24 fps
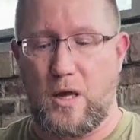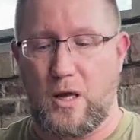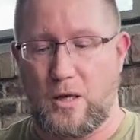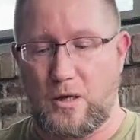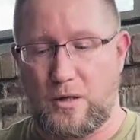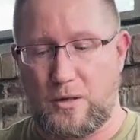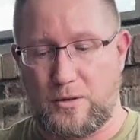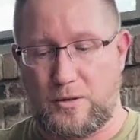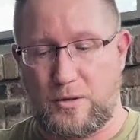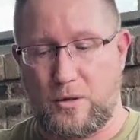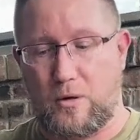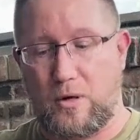
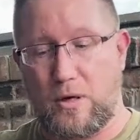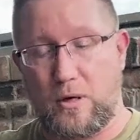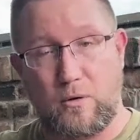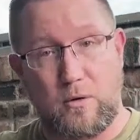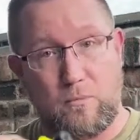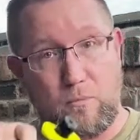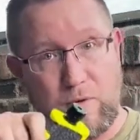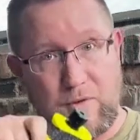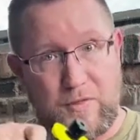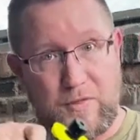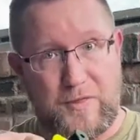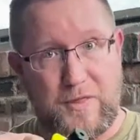So
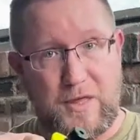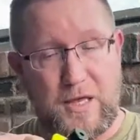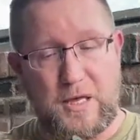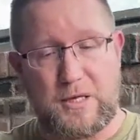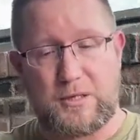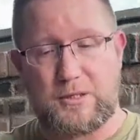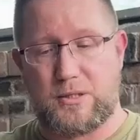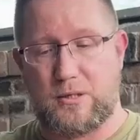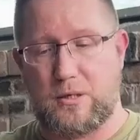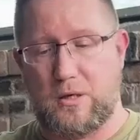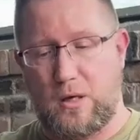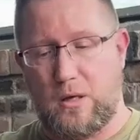with this,
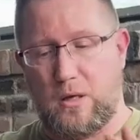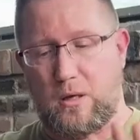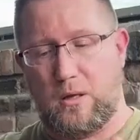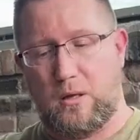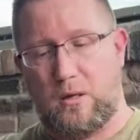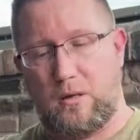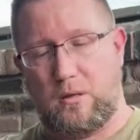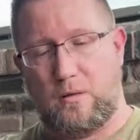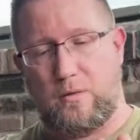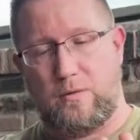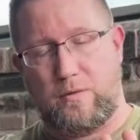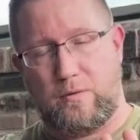
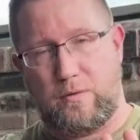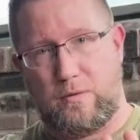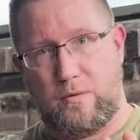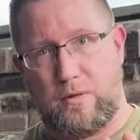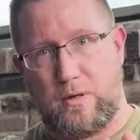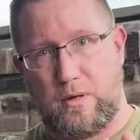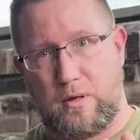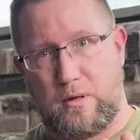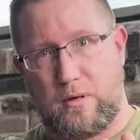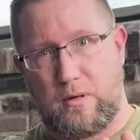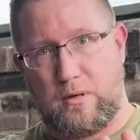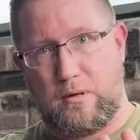the
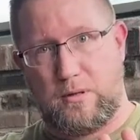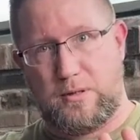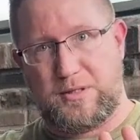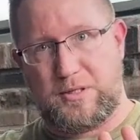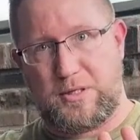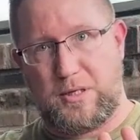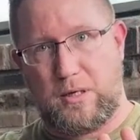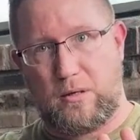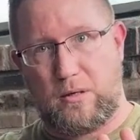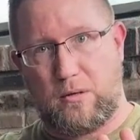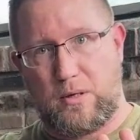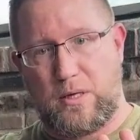
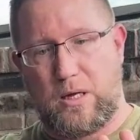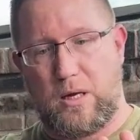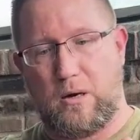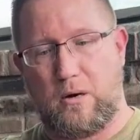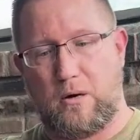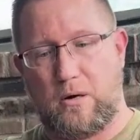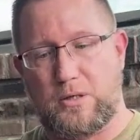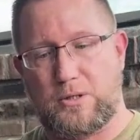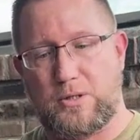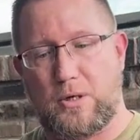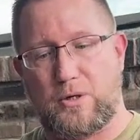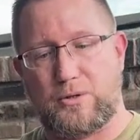seal here is
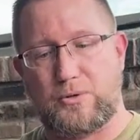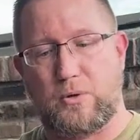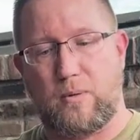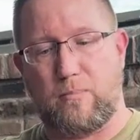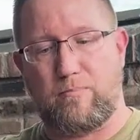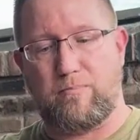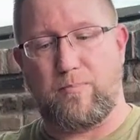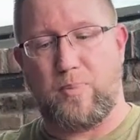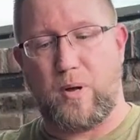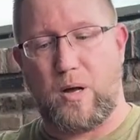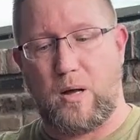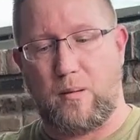also a
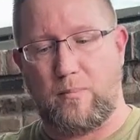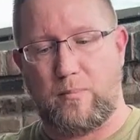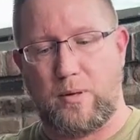bump.